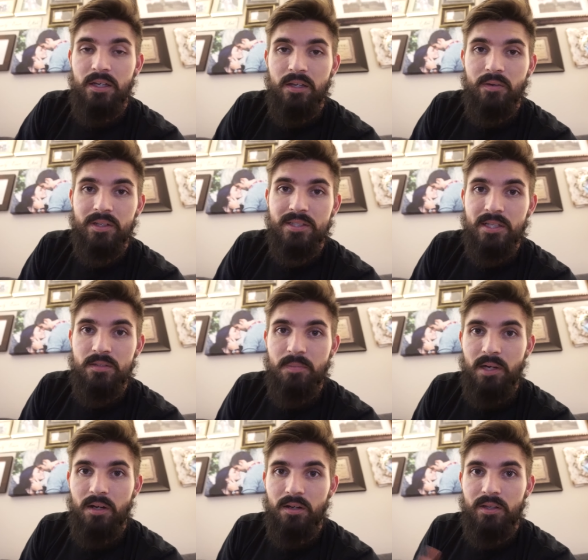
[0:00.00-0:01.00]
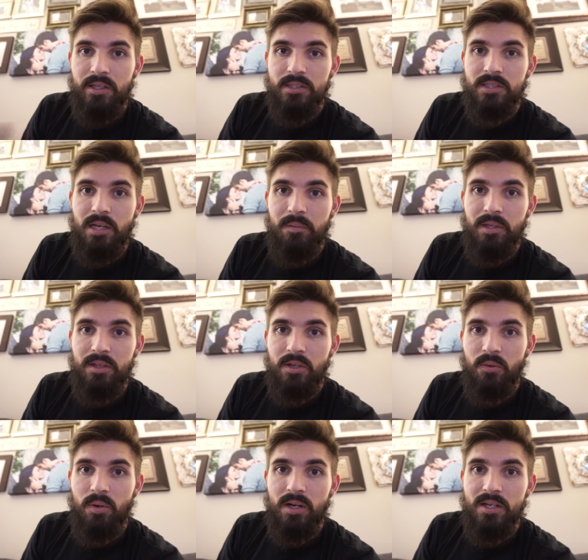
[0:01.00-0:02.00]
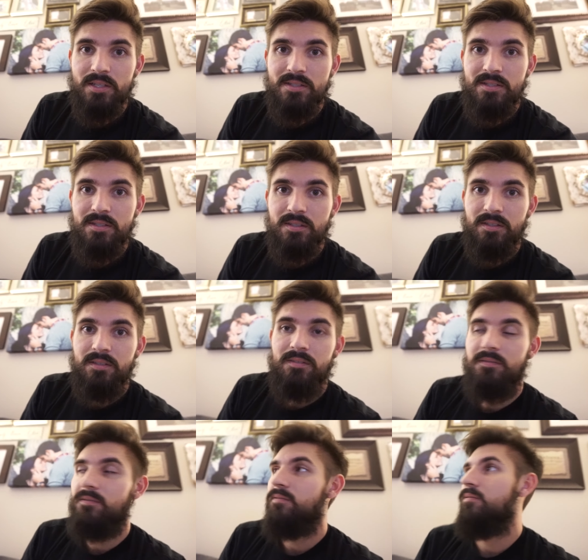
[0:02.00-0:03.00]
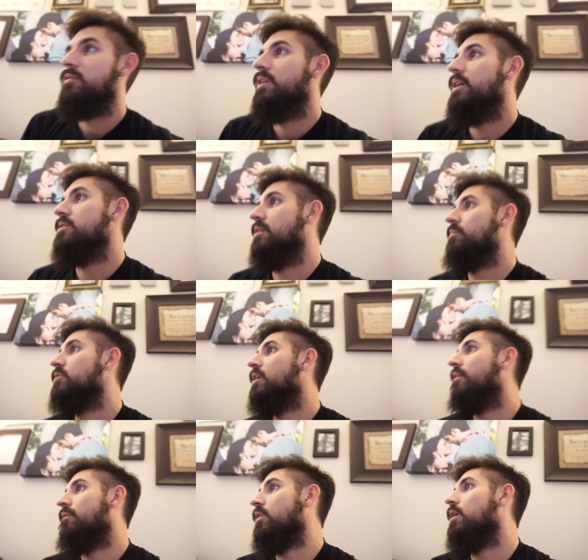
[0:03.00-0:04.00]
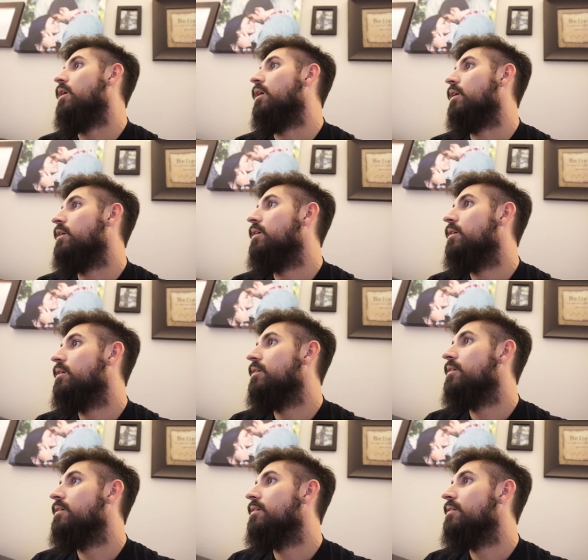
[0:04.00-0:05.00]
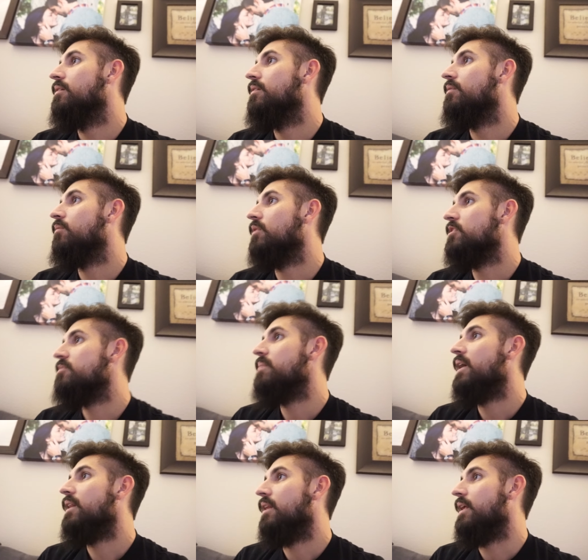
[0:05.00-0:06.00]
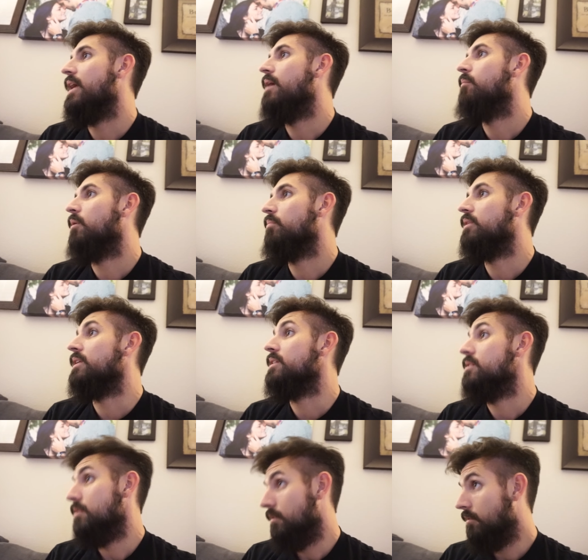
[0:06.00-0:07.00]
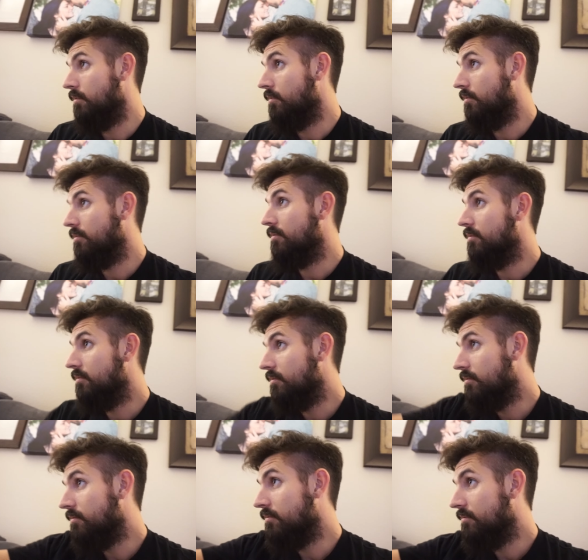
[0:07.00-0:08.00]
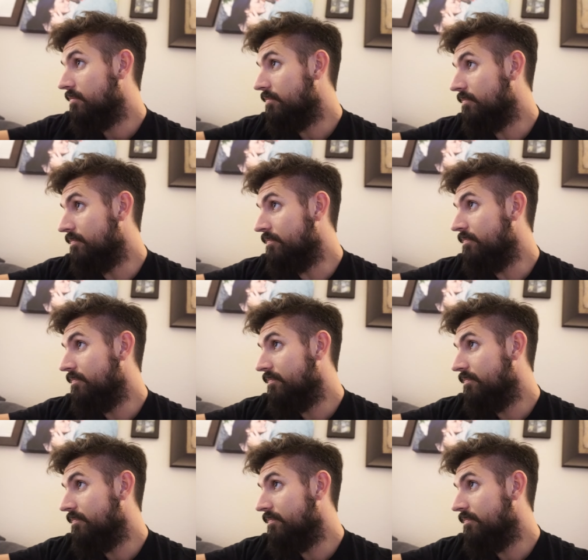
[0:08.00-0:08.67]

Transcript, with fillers: Anyways, that's about all the excitement that there was. Kezi, I'm trying to vlog. Respect the camera, please. Hmm?